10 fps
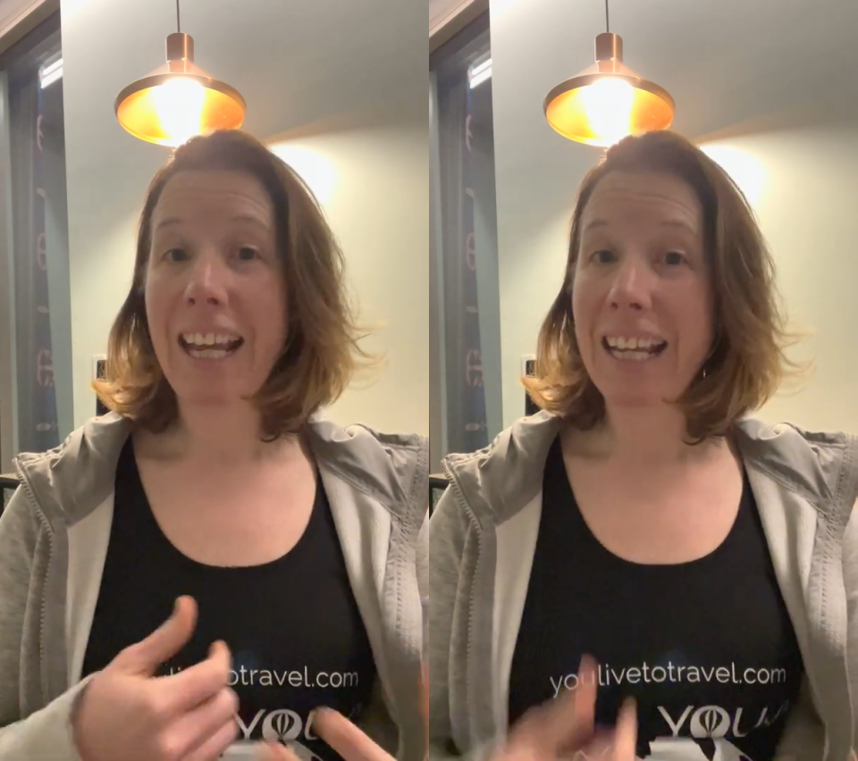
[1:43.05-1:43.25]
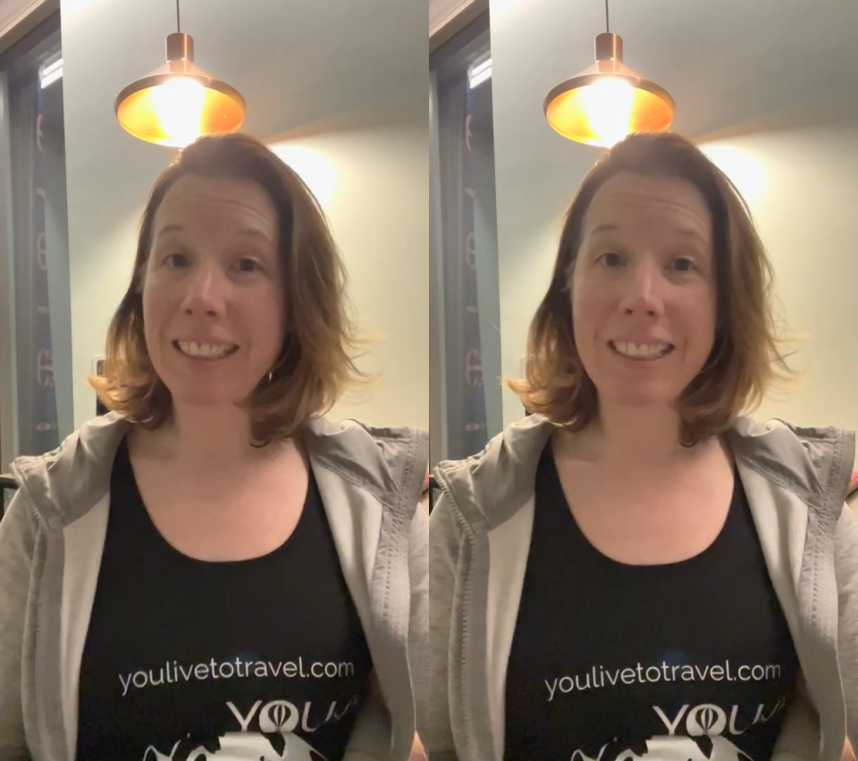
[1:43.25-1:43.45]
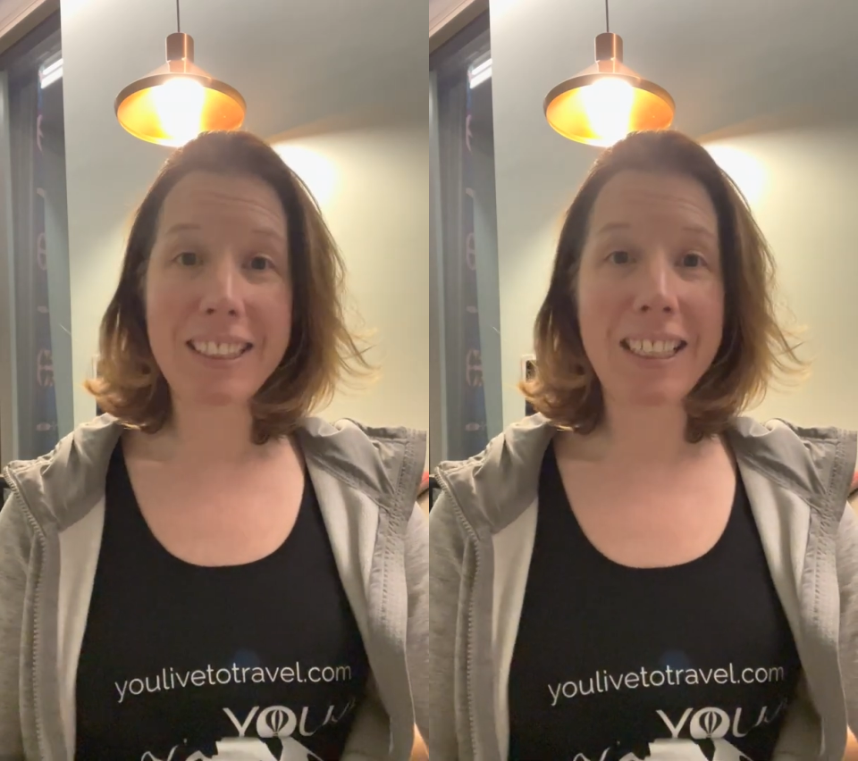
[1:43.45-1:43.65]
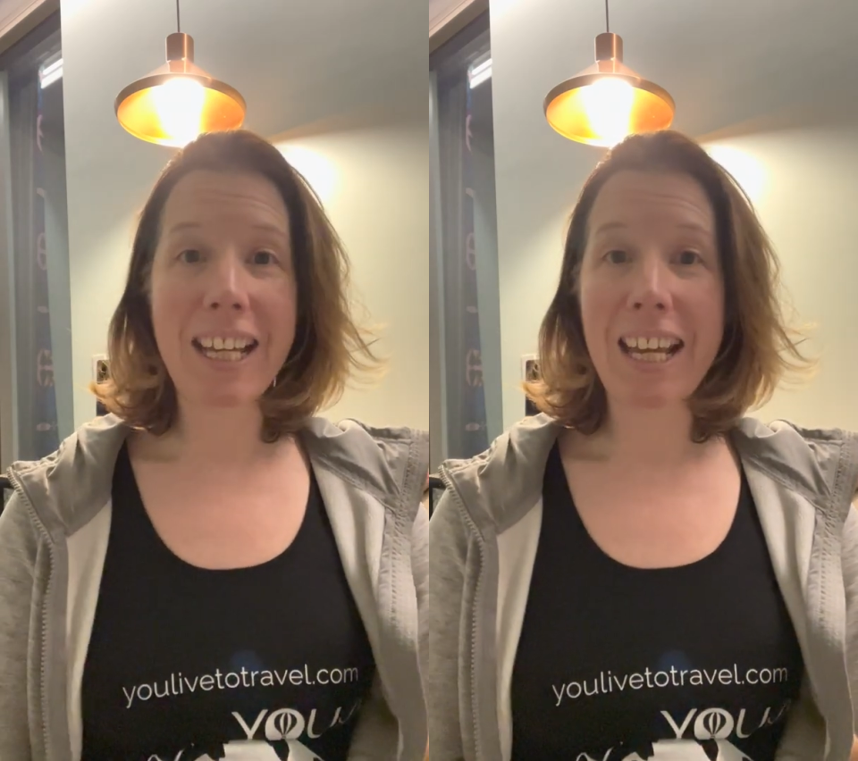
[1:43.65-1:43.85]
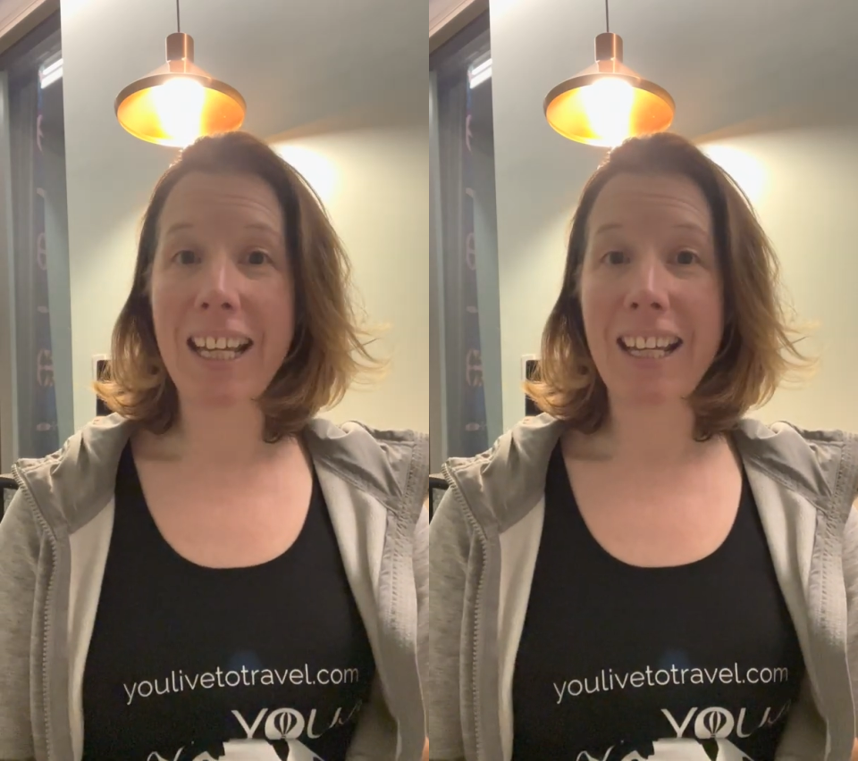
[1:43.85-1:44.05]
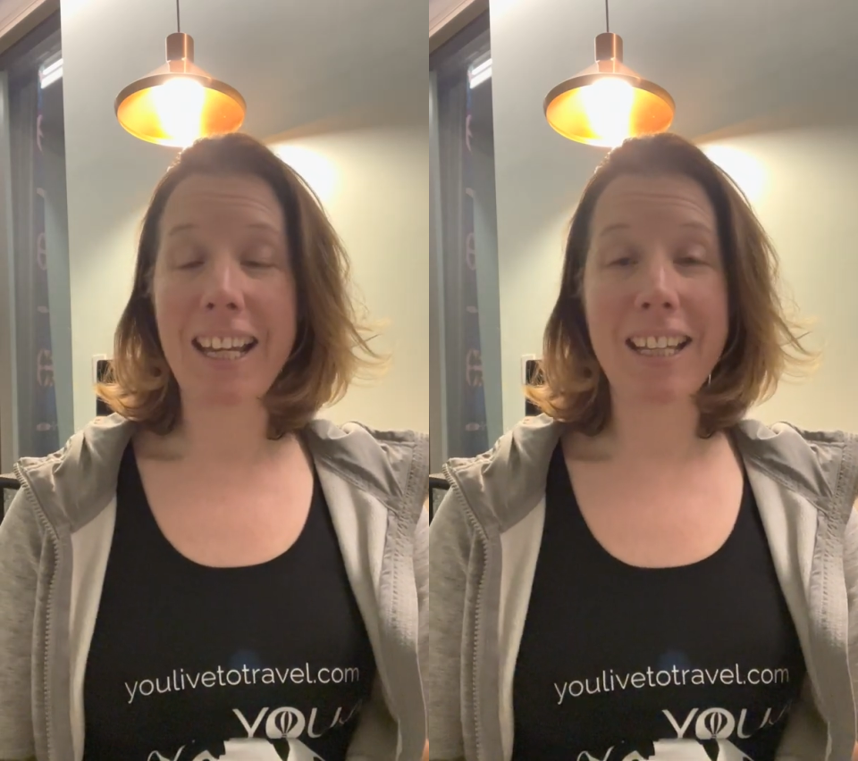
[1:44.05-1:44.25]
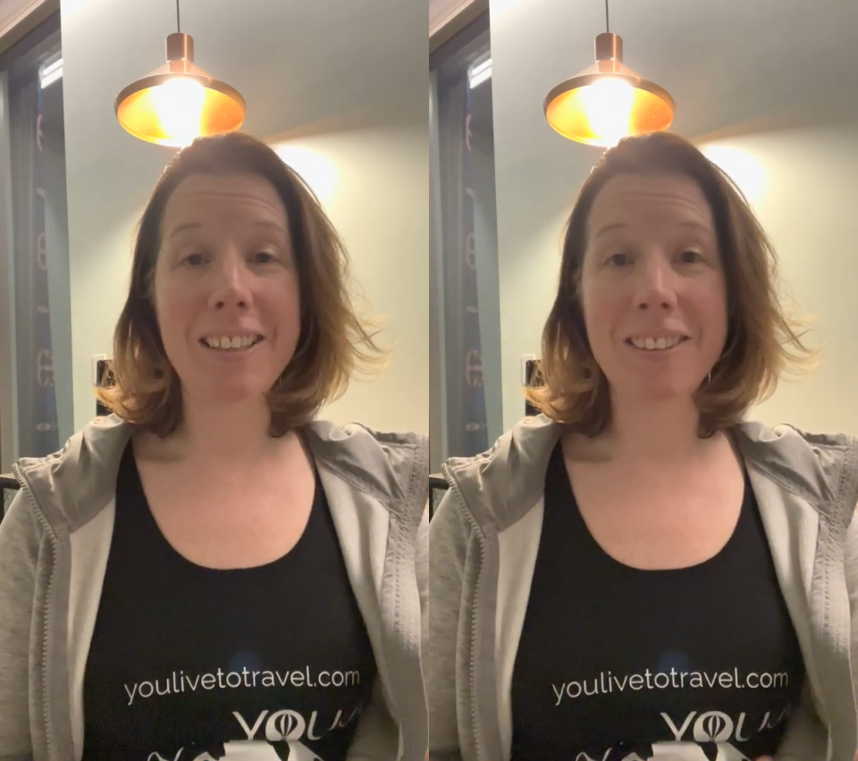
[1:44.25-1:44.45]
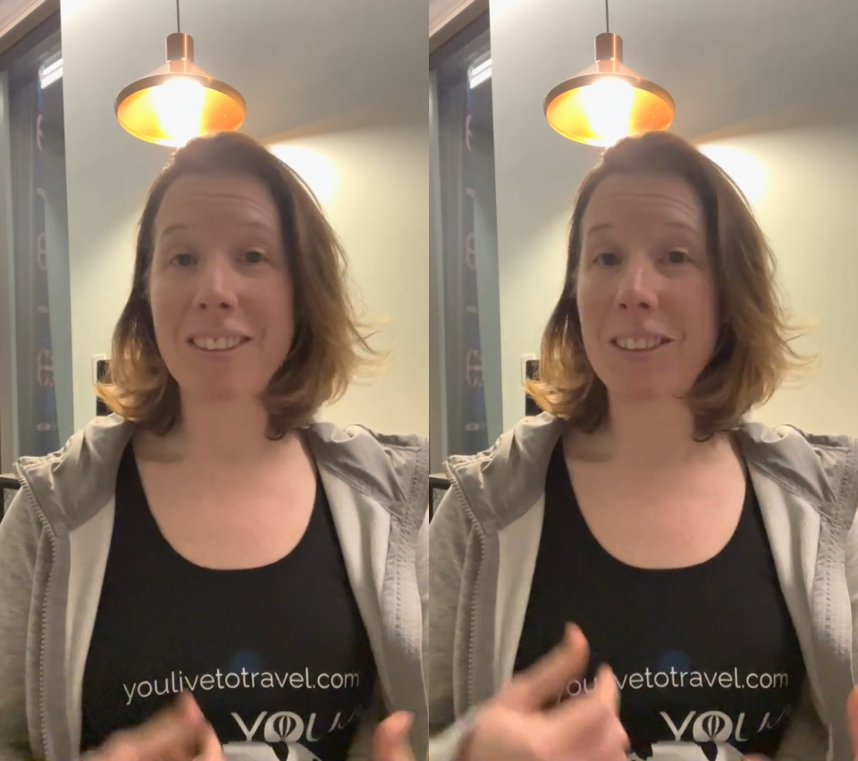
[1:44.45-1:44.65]
ATTA
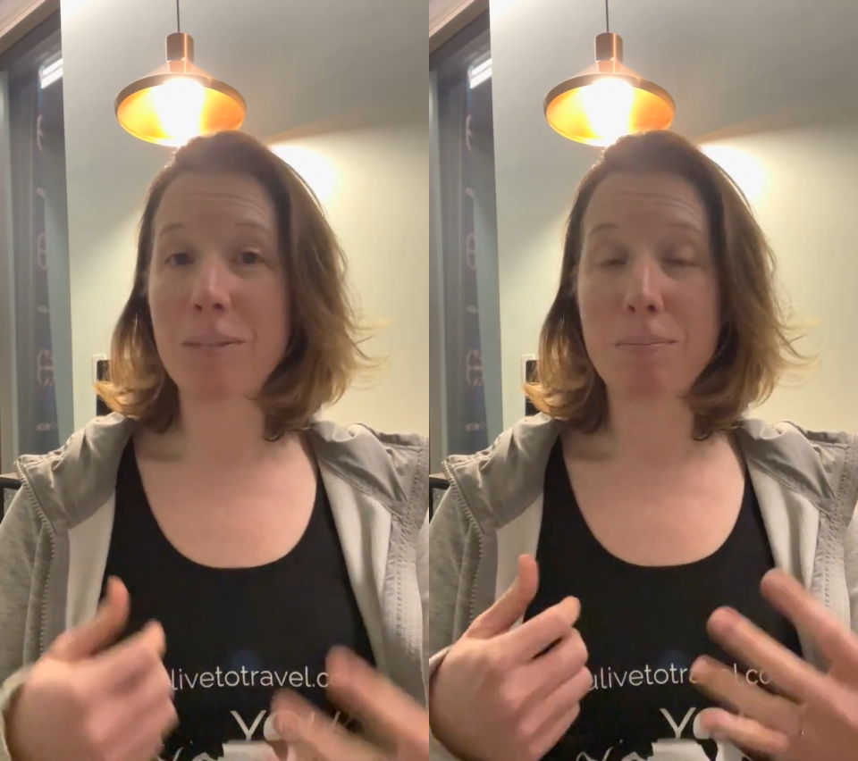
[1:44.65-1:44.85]
and